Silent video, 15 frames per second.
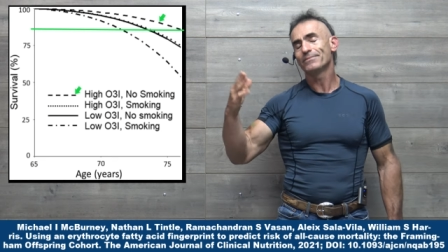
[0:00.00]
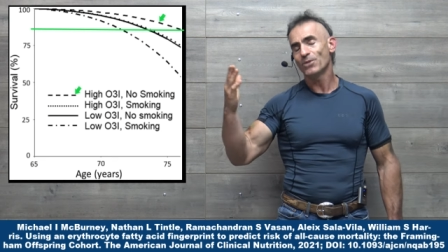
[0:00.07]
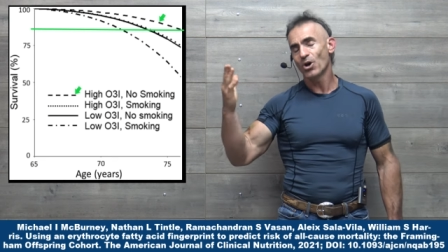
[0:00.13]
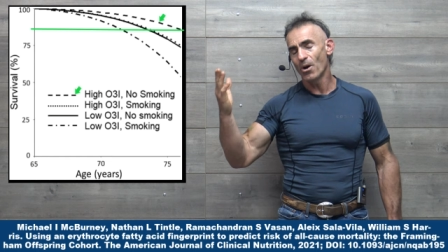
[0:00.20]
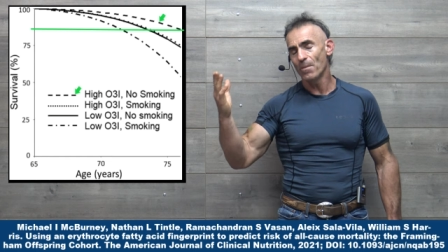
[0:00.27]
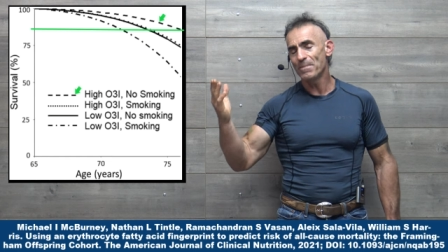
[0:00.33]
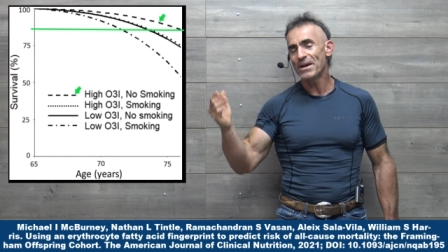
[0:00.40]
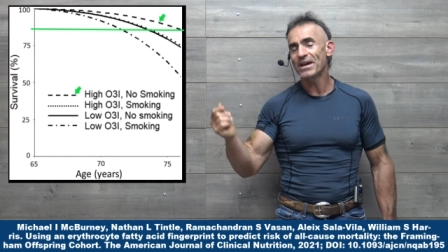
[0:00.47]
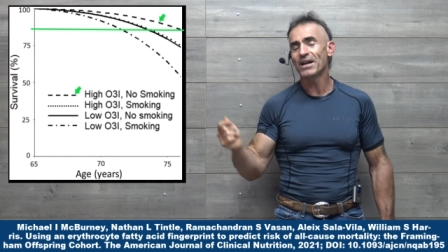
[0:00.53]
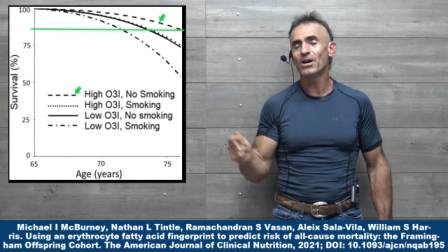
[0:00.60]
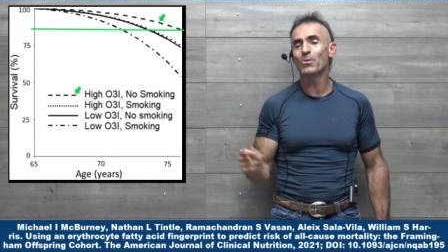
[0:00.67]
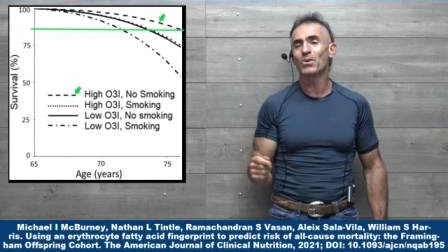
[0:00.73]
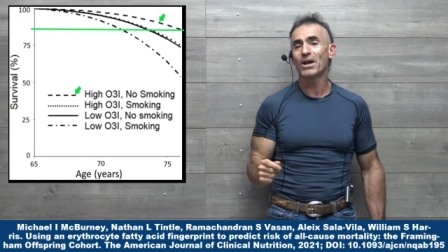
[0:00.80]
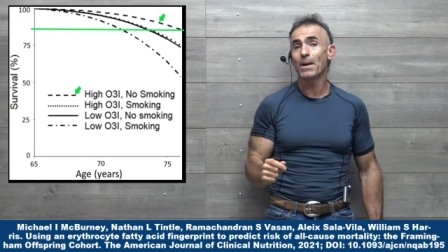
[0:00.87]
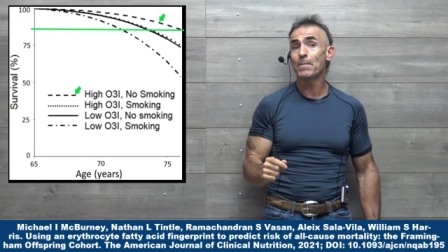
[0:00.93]
albeit I don't
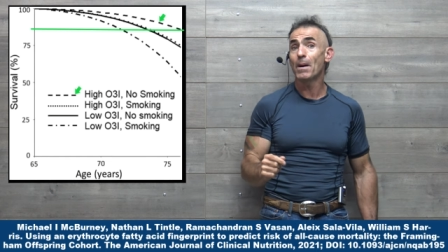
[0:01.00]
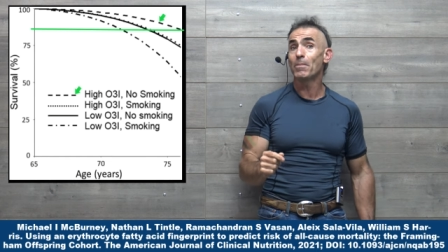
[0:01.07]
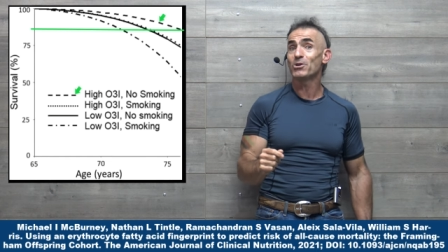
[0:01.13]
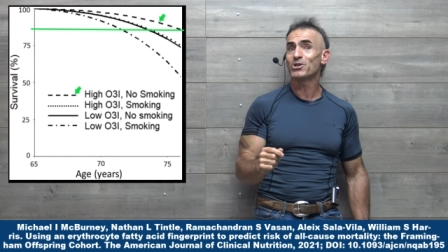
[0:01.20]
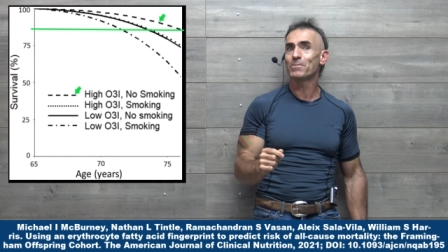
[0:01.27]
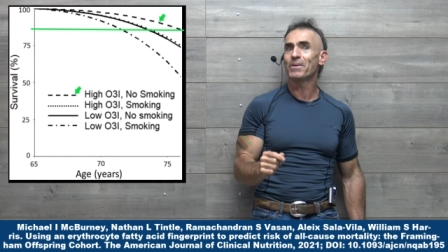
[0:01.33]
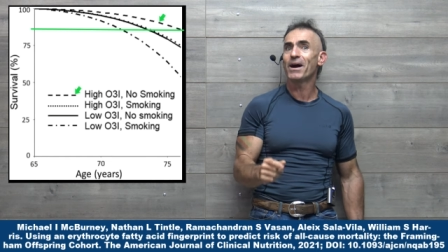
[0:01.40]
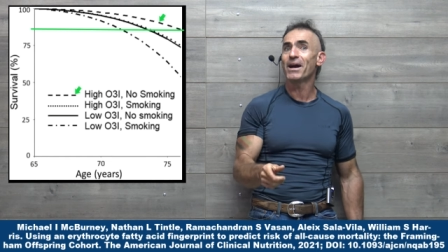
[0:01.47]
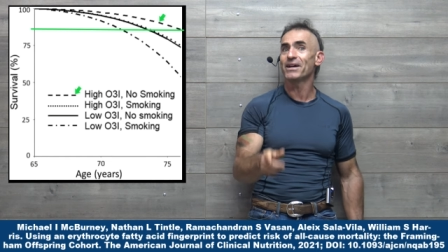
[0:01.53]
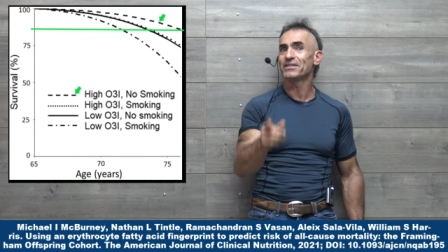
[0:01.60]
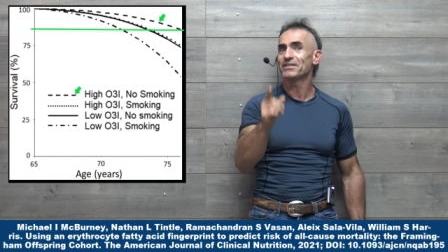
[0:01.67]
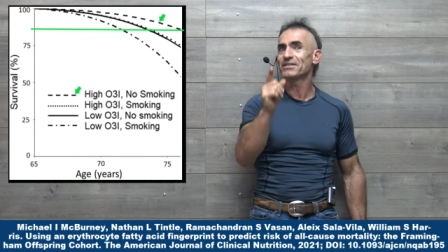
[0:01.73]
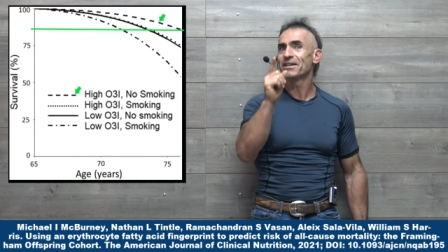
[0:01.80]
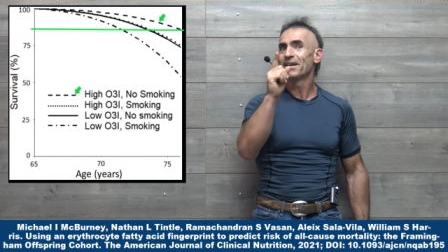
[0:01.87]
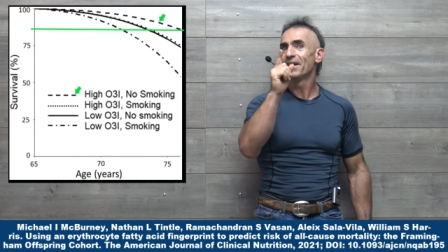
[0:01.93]
want to add publisher
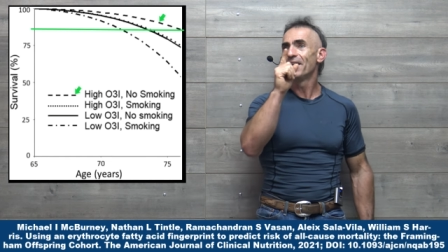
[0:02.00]
bias.